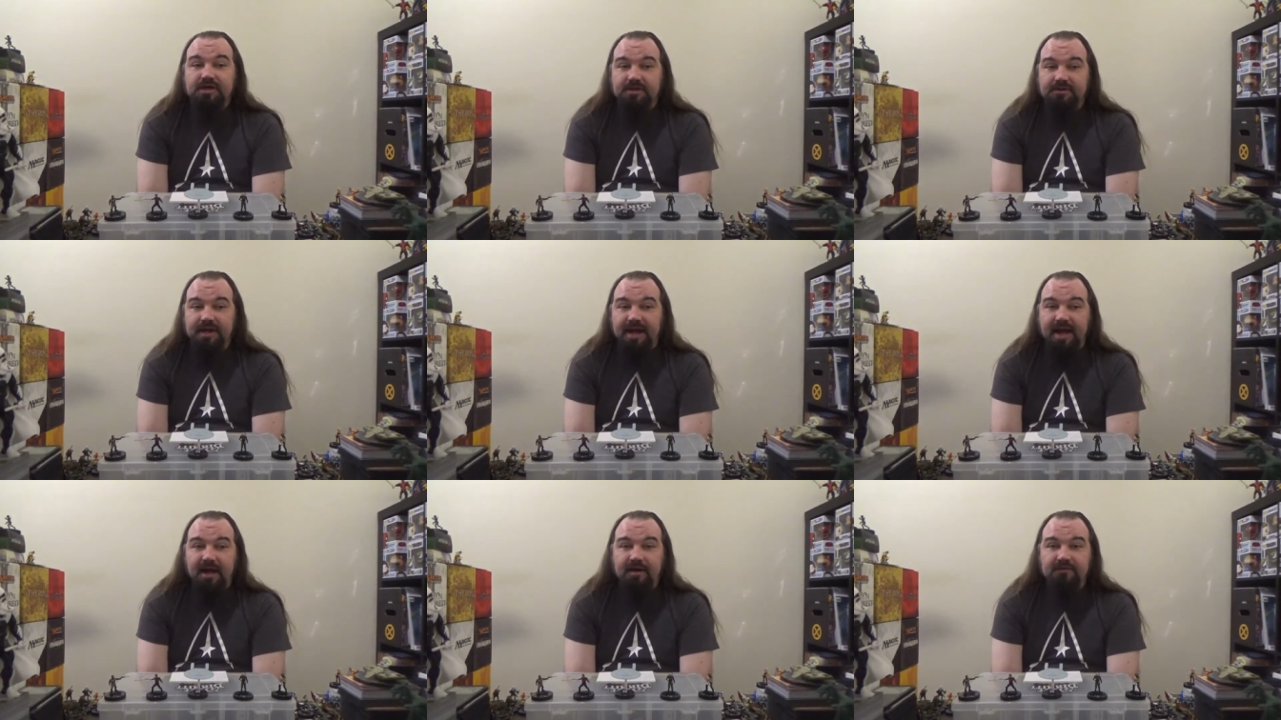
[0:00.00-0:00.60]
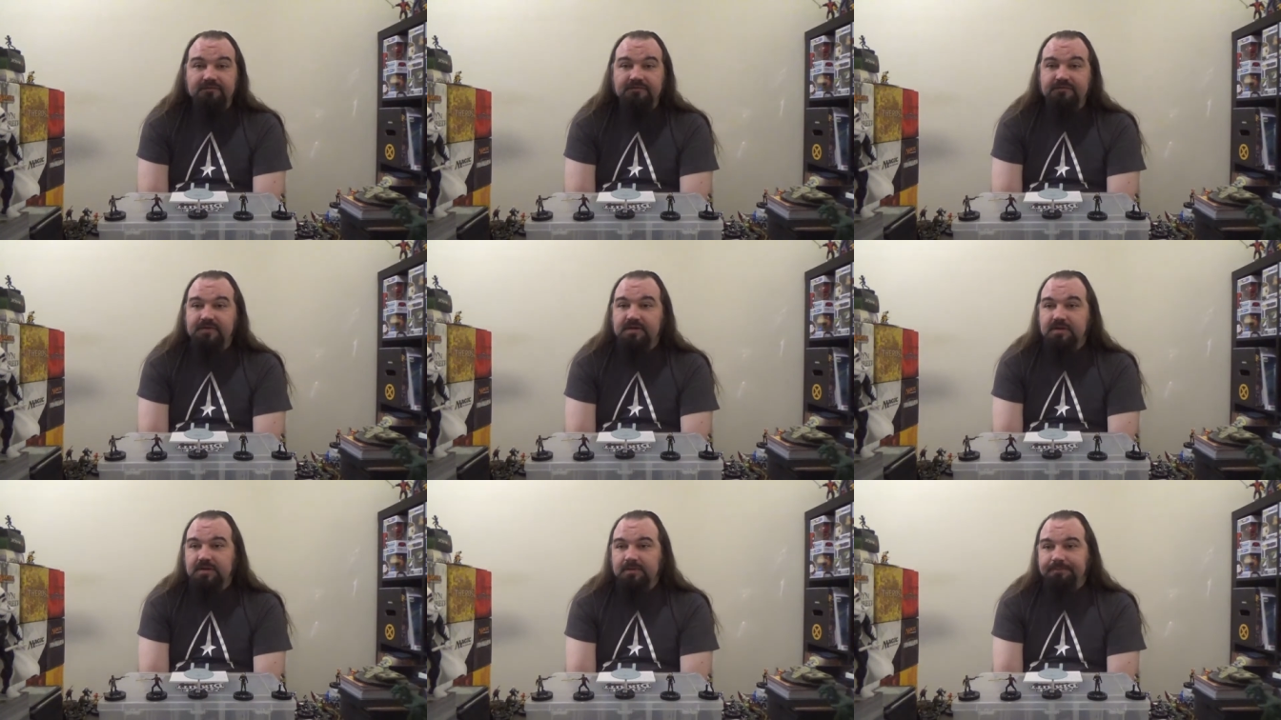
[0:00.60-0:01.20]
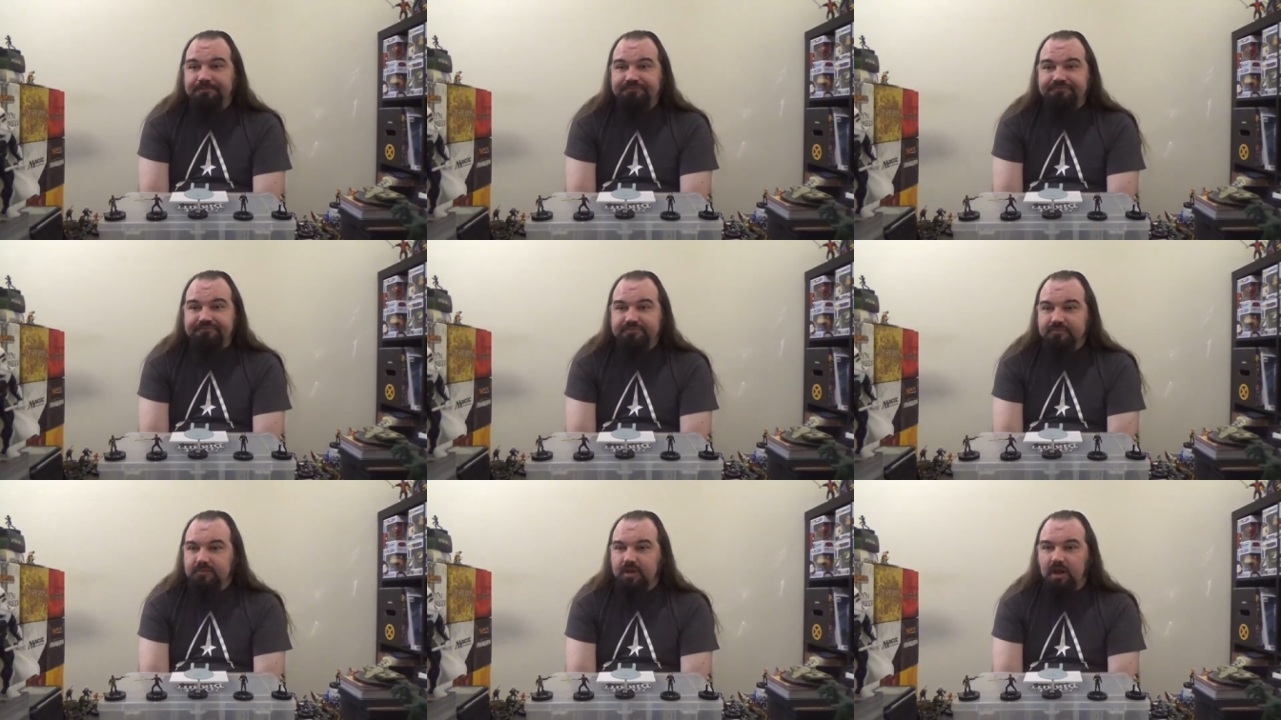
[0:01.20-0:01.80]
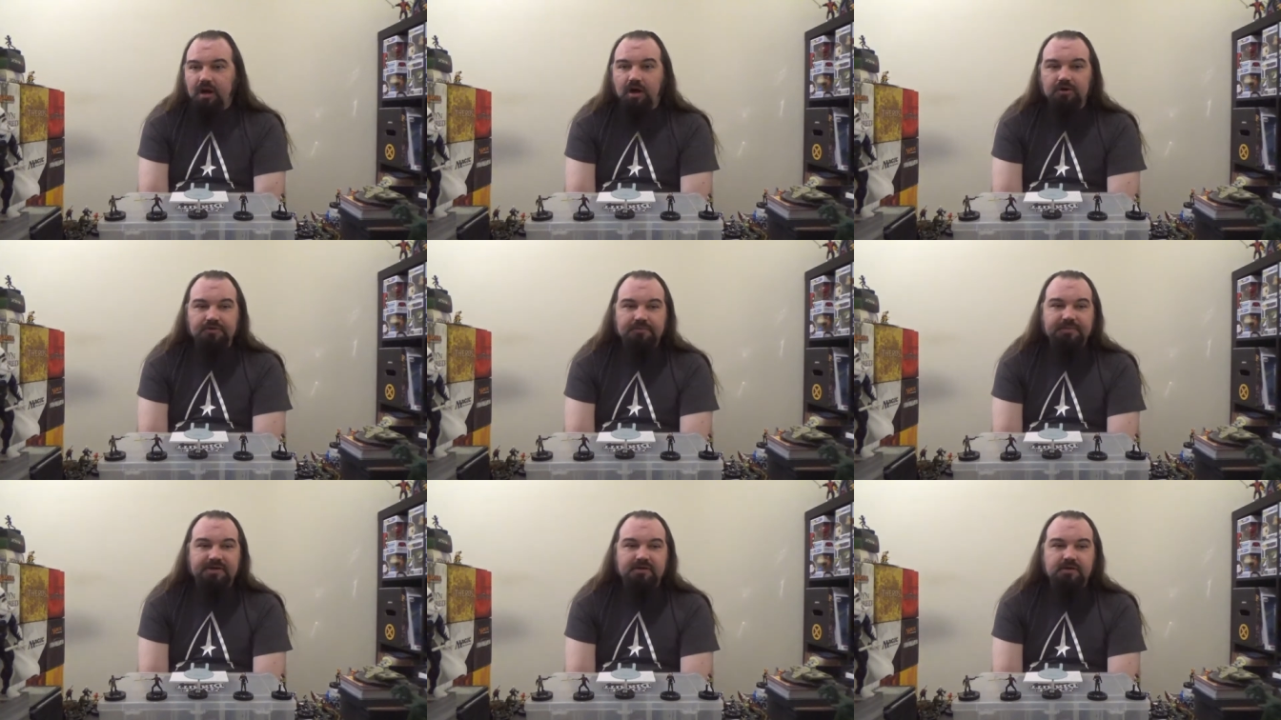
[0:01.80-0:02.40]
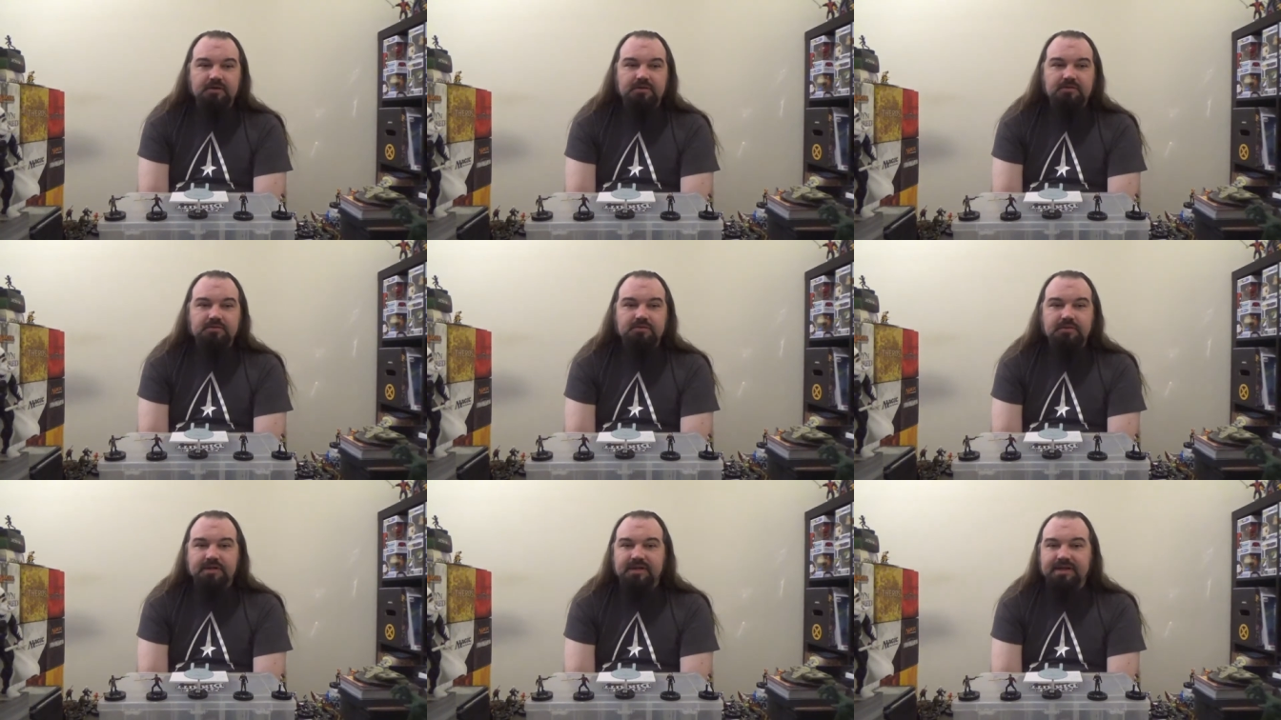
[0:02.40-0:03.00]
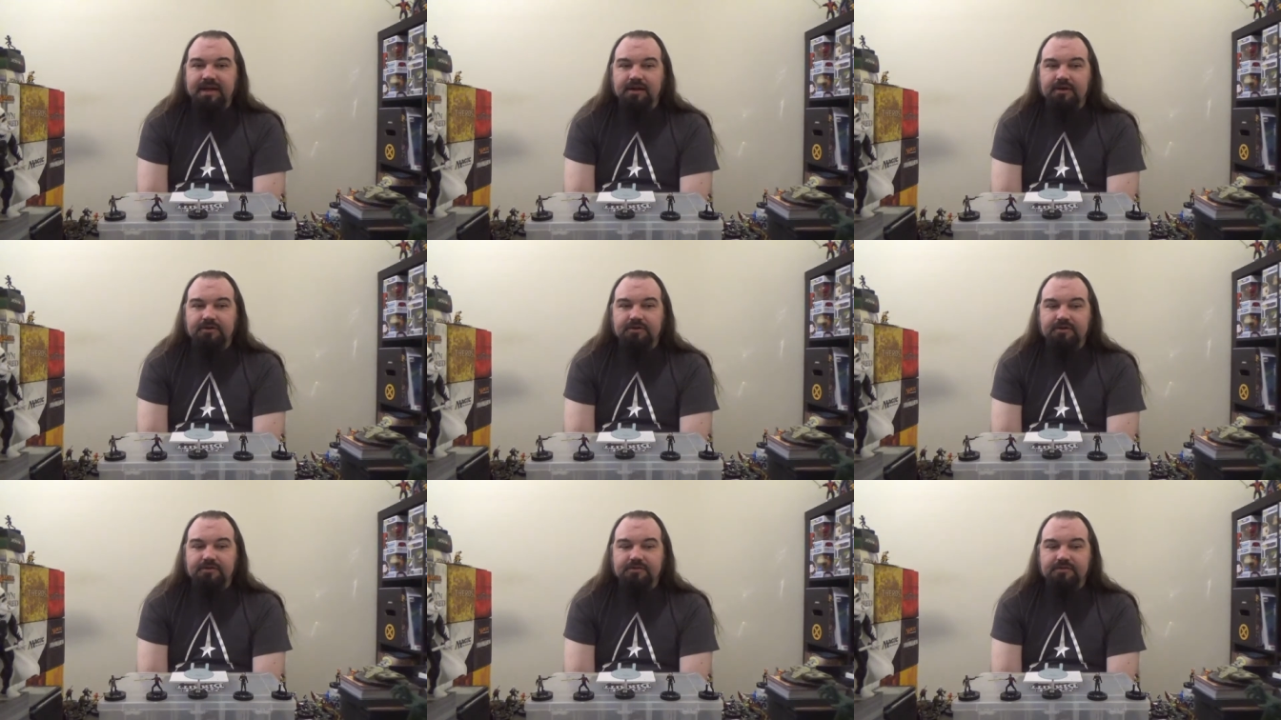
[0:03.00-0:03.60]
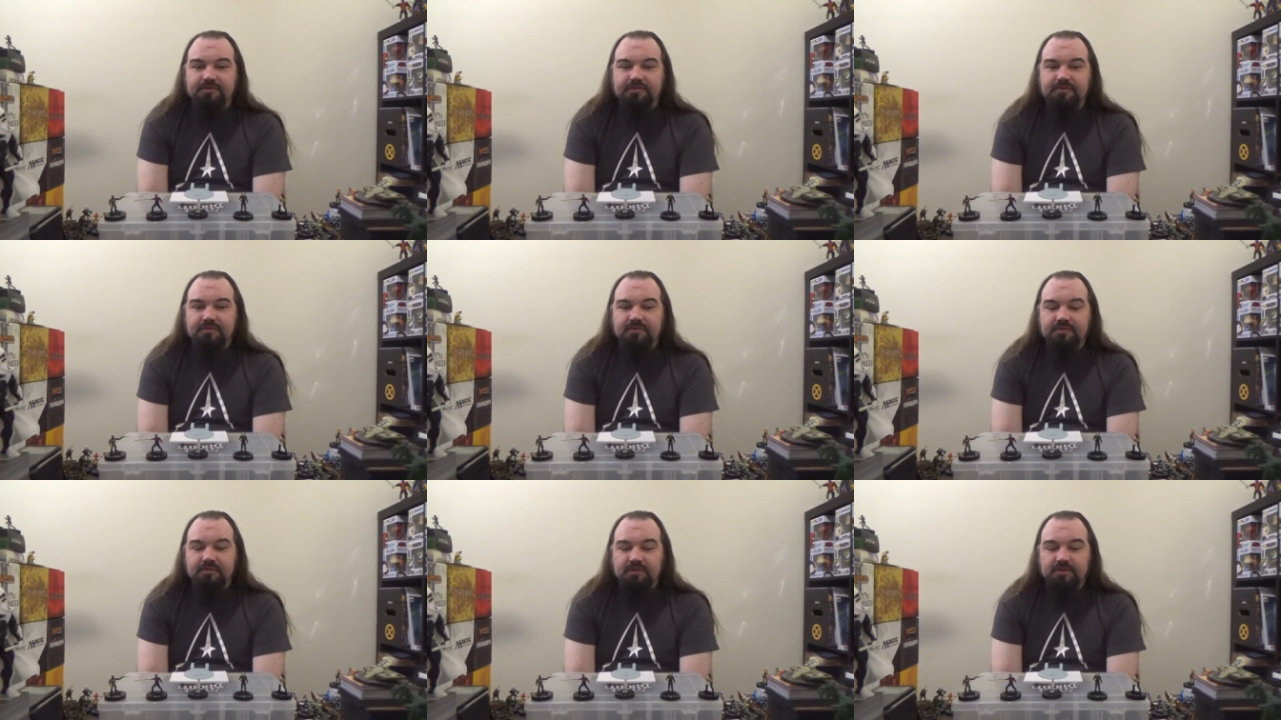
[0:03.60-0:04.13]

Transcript: You have all the Mirror characters,